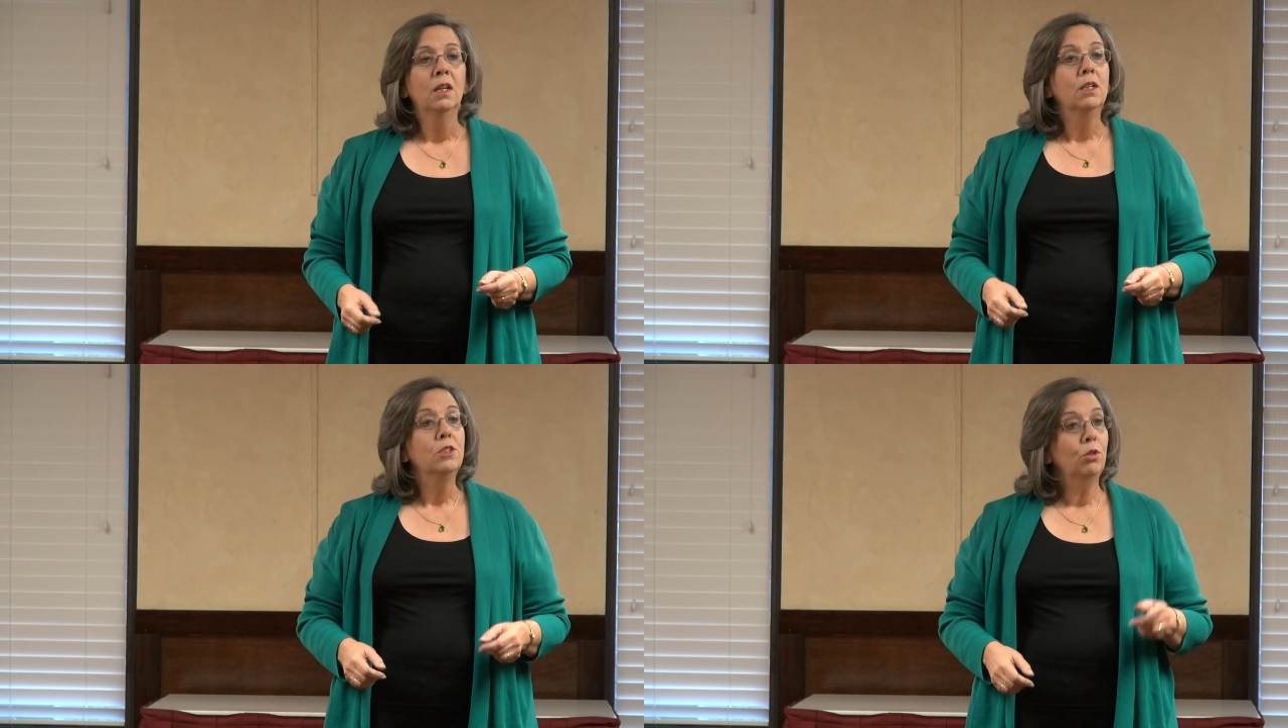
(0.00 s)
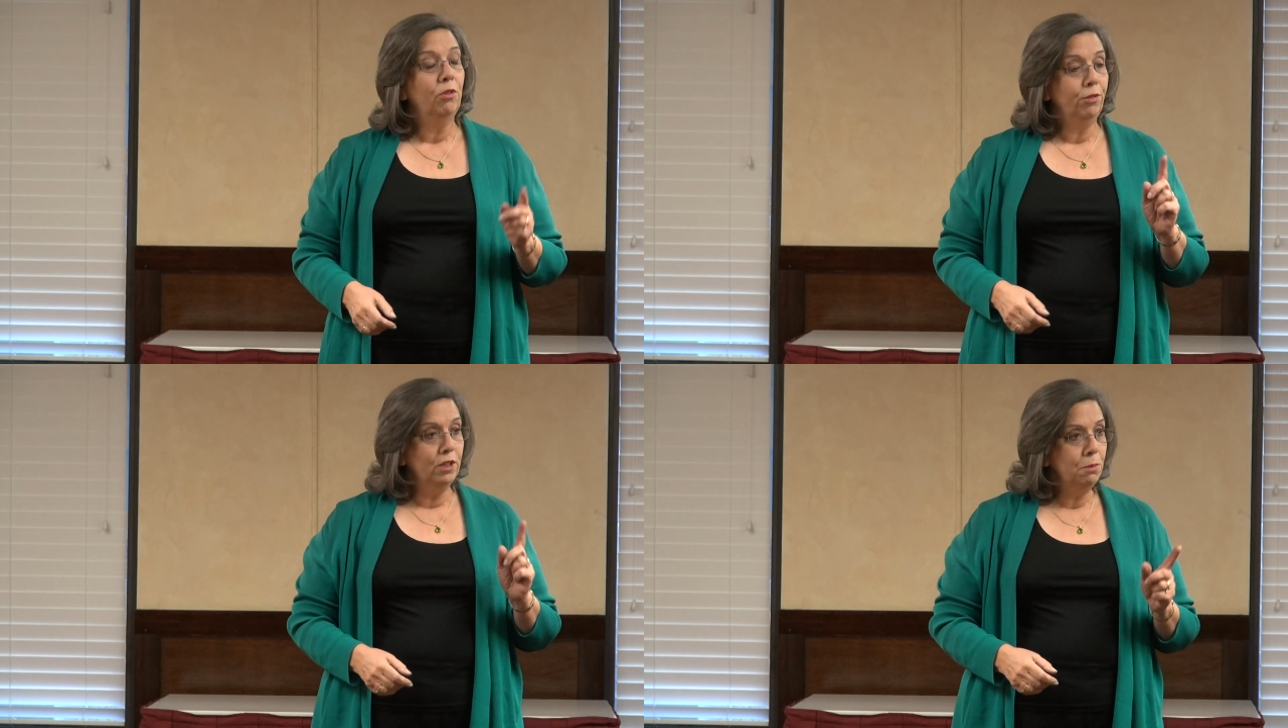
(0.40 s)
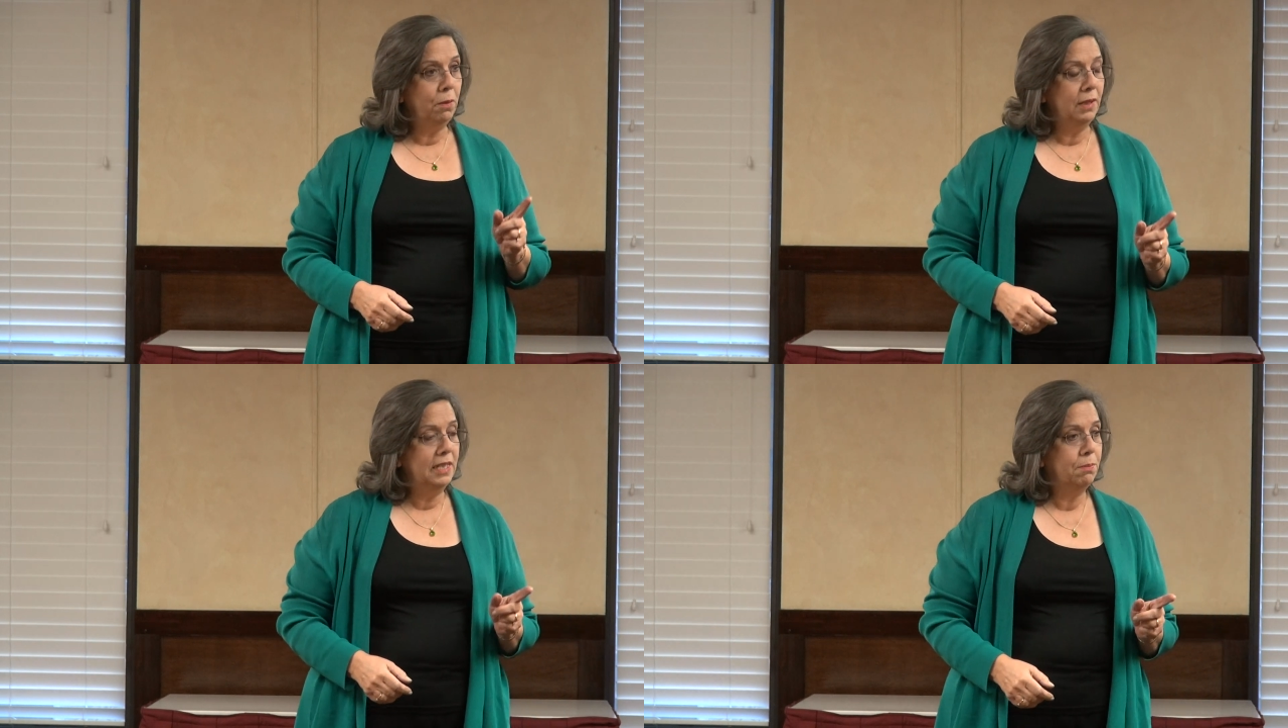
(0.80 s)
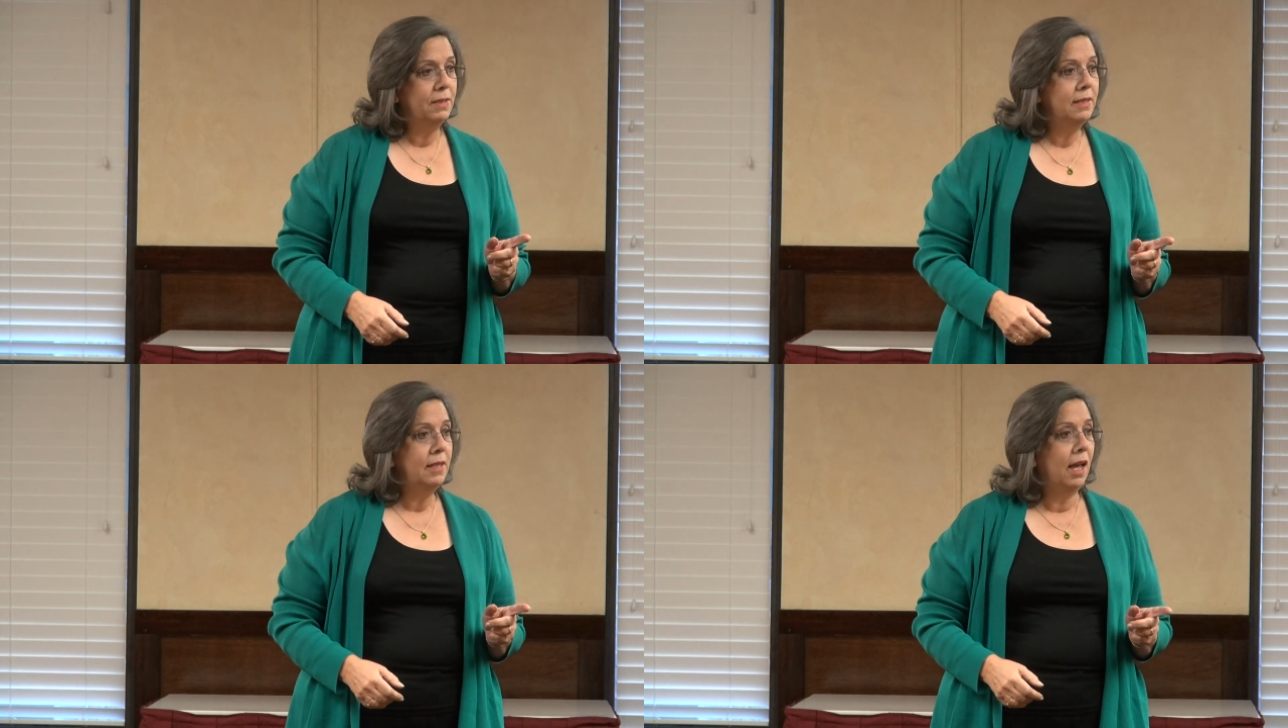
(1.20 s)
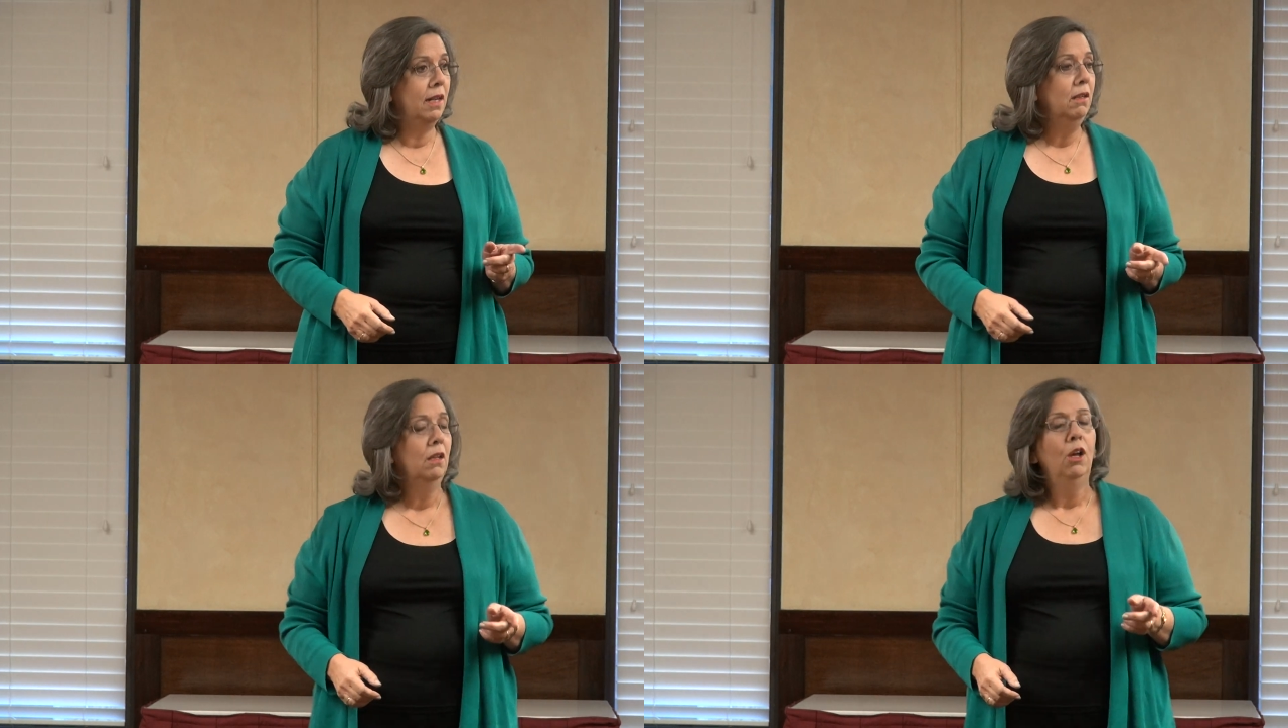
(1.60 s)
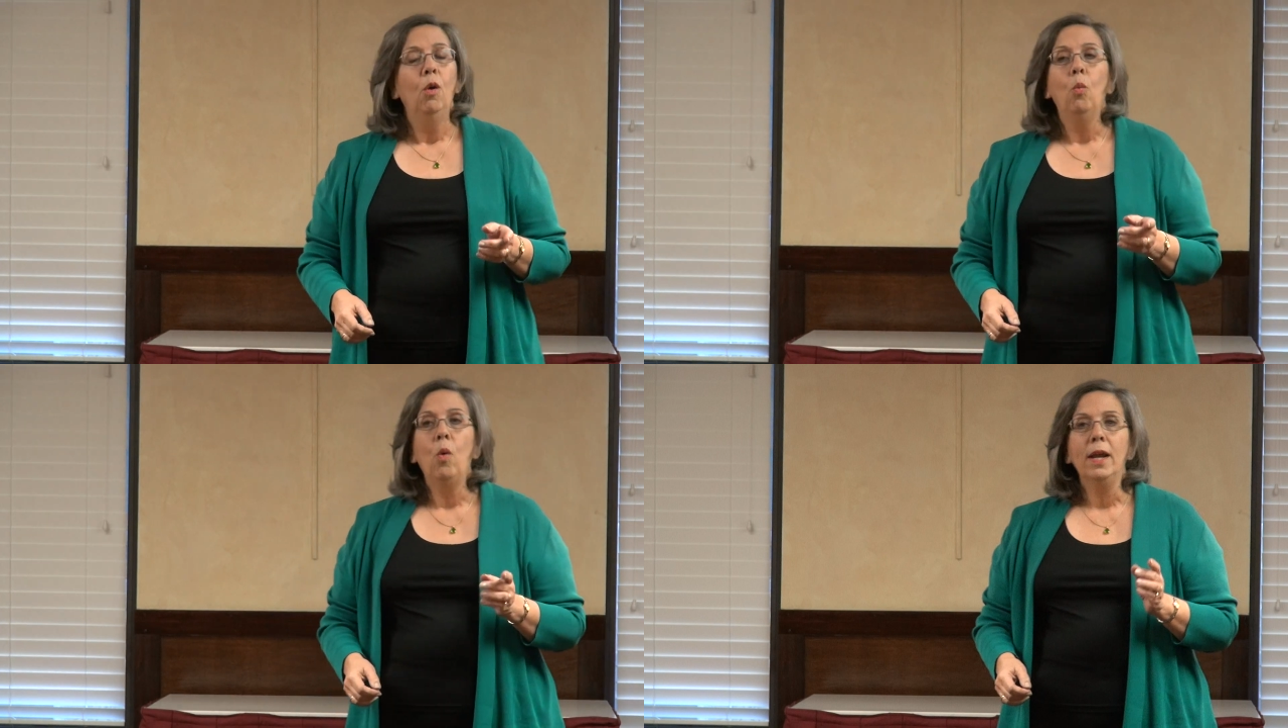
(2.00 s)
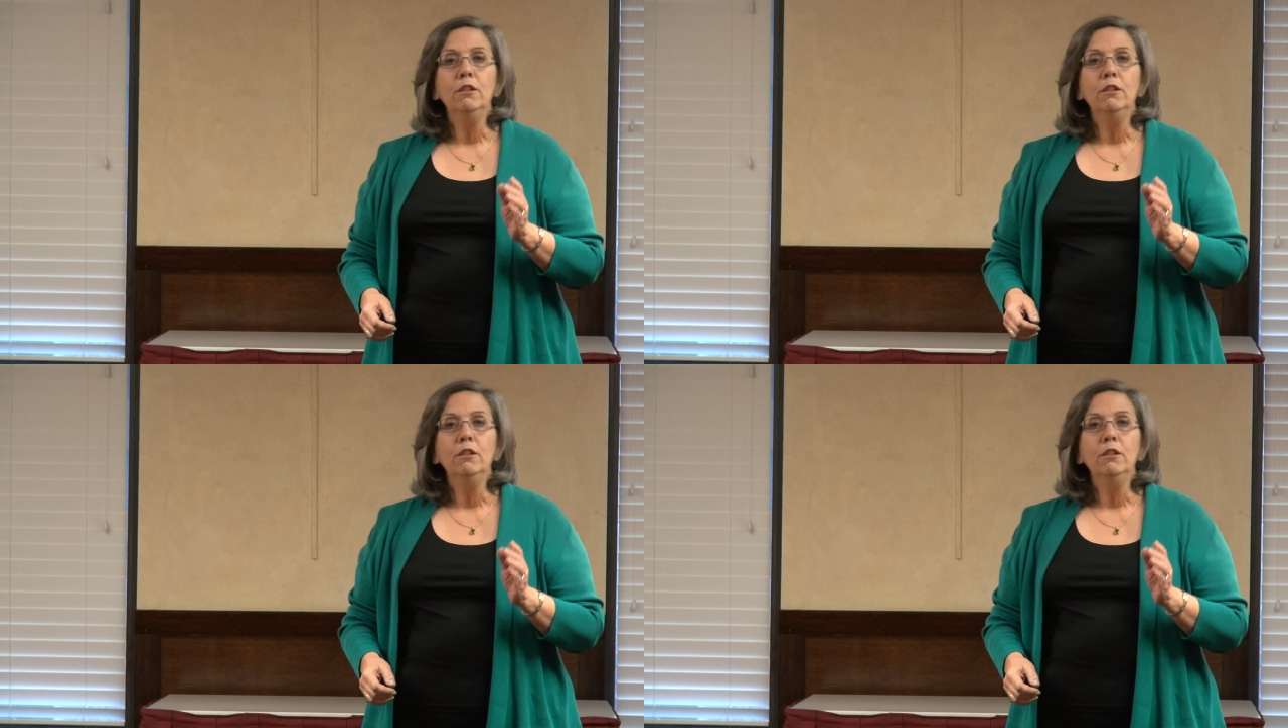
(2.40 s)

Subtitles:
So the first policeman said, why